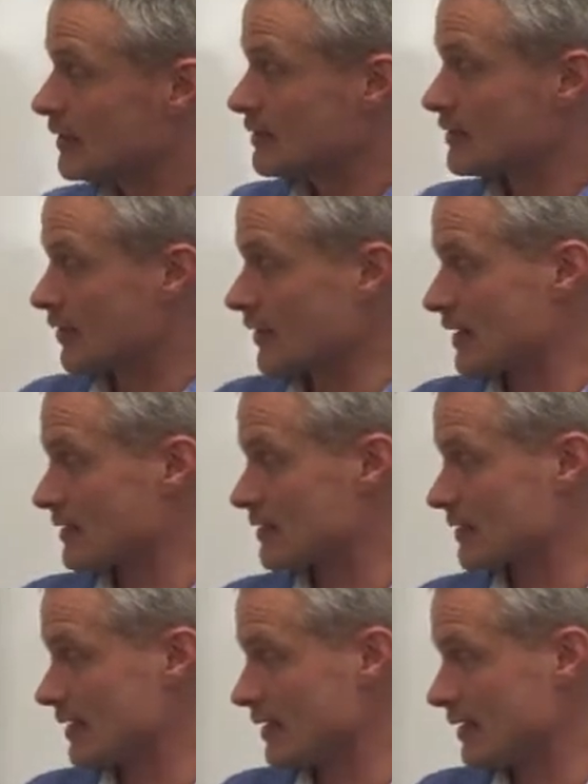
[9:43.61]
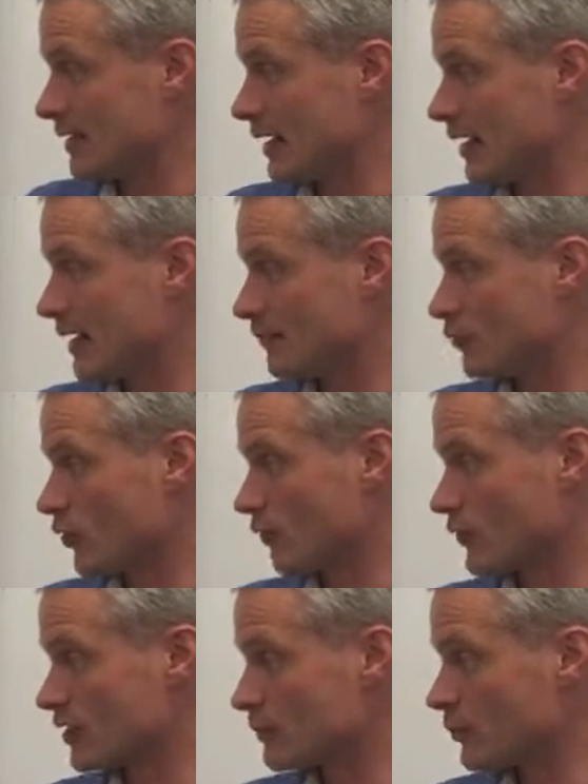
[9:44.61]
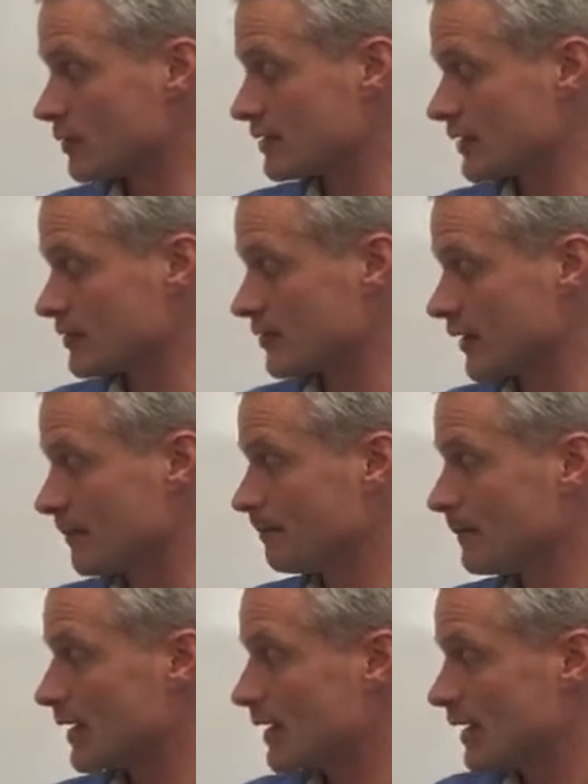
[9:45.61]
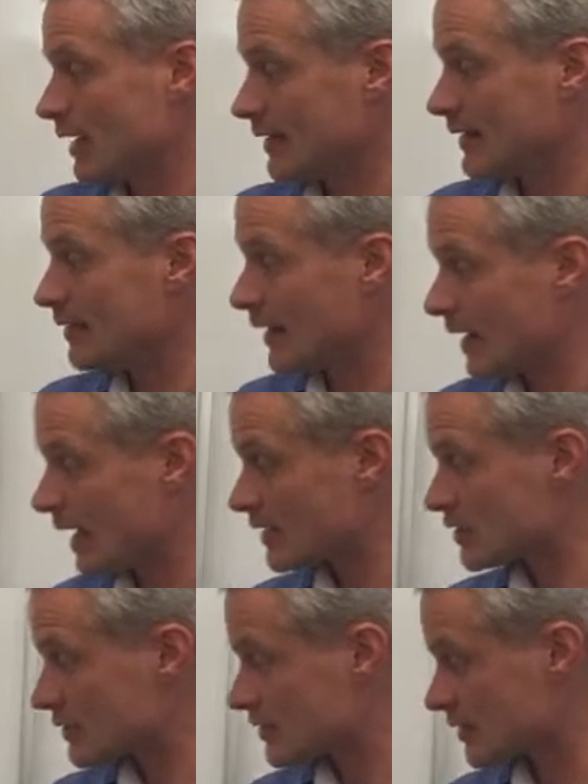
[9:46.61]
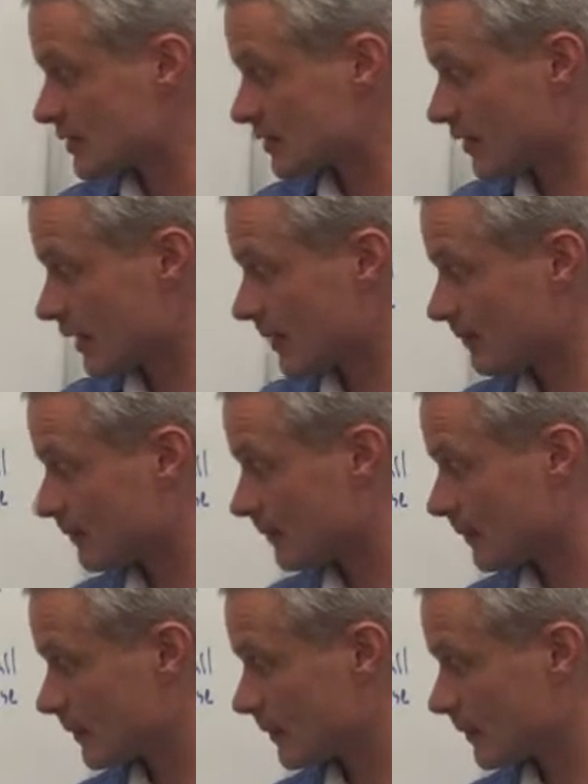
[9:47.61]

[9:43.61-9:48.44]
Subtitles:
So that's the role of the small intestine. And then the large intestine